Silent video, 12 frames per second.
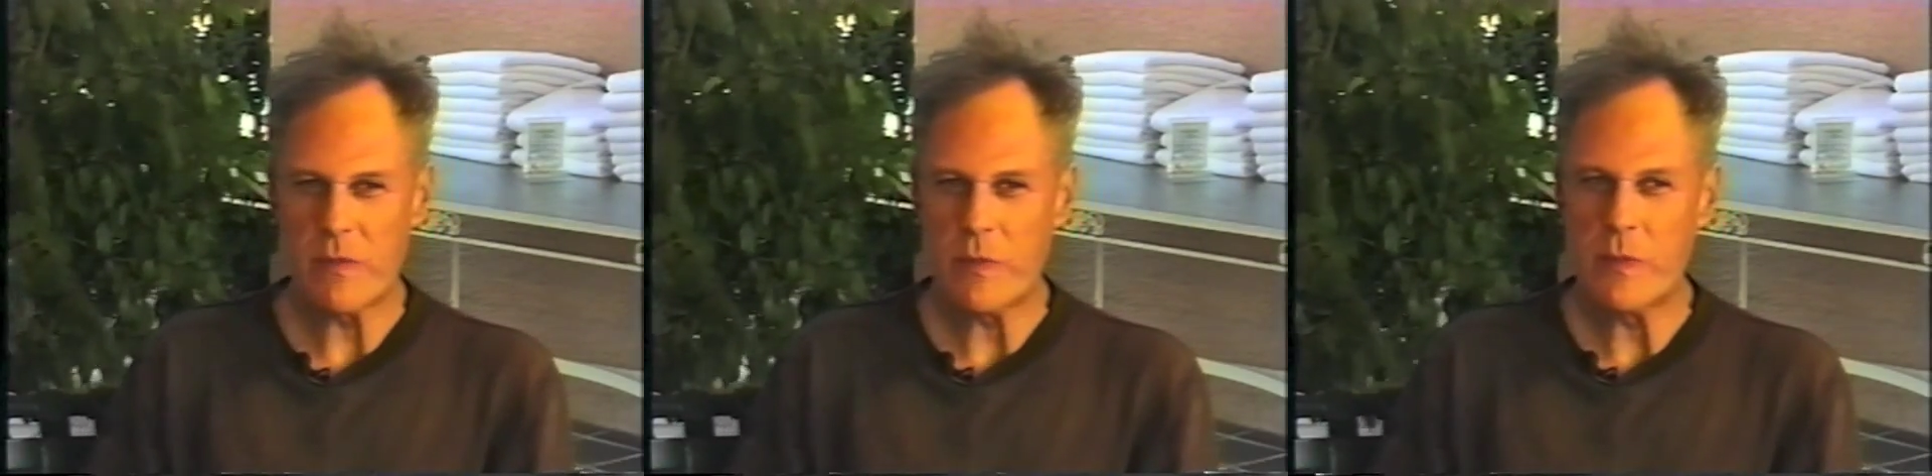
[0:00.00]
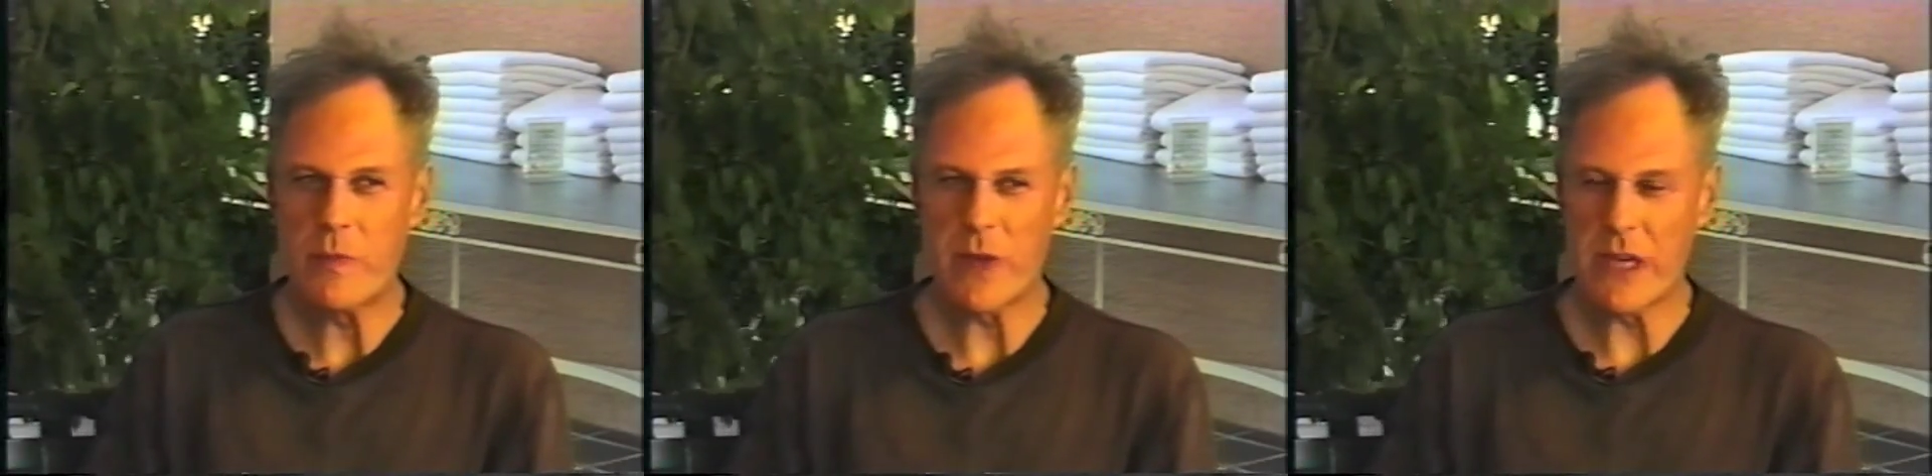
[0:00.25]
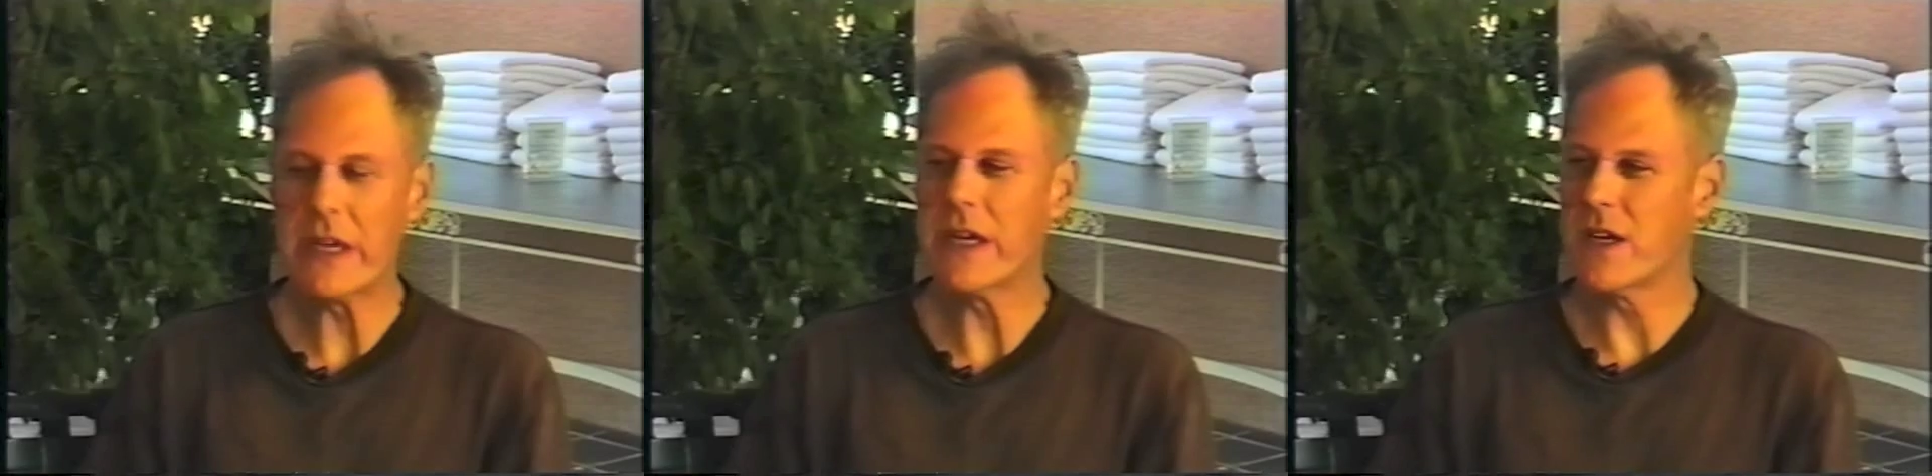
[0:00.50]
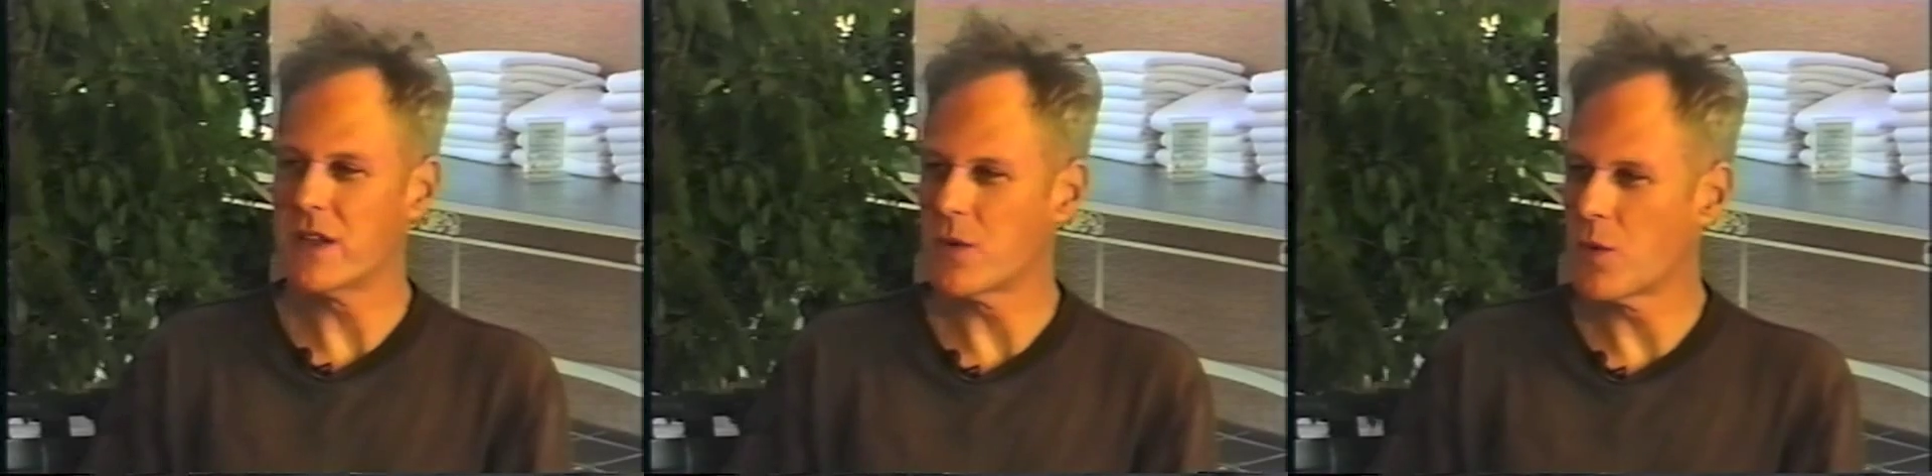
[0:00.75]

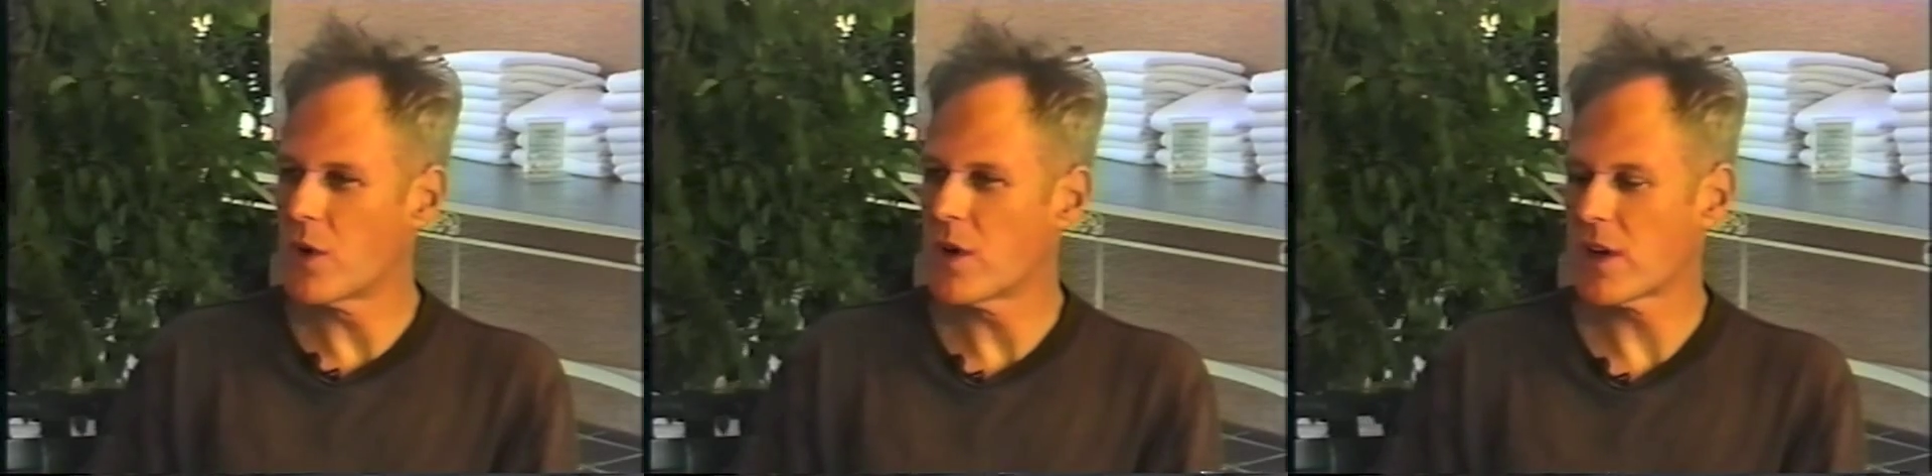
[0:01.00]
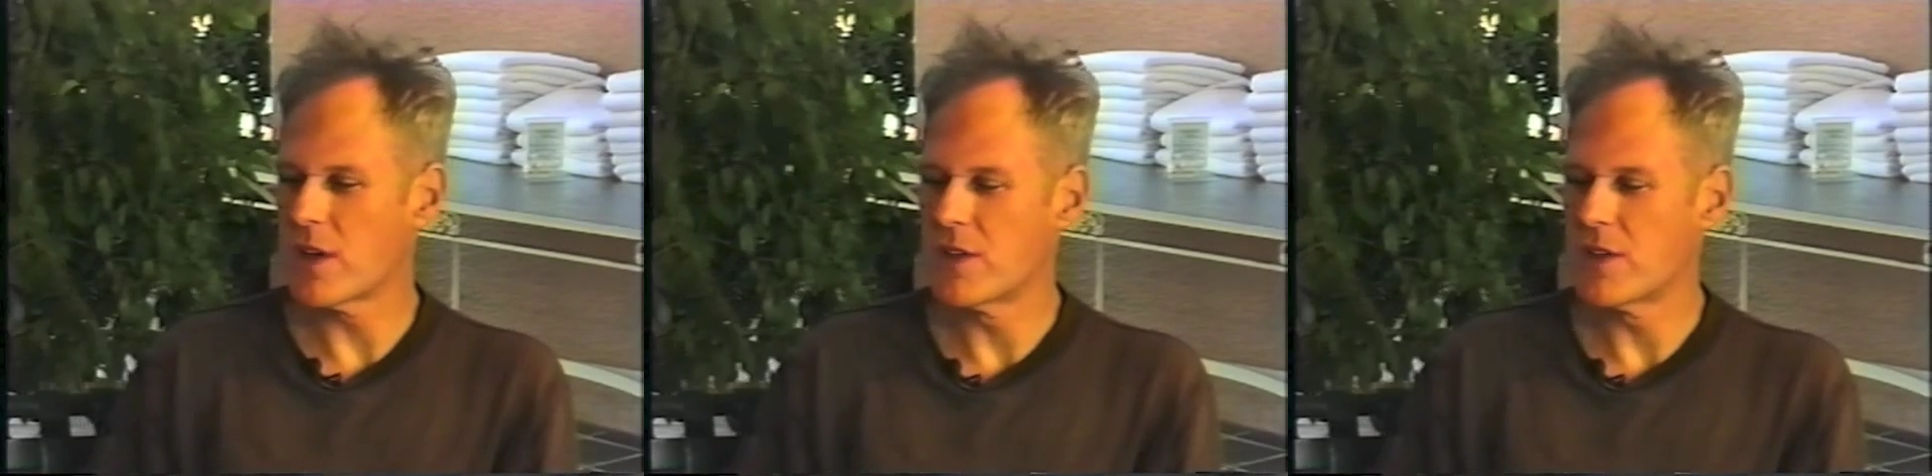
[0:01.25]
me in the work,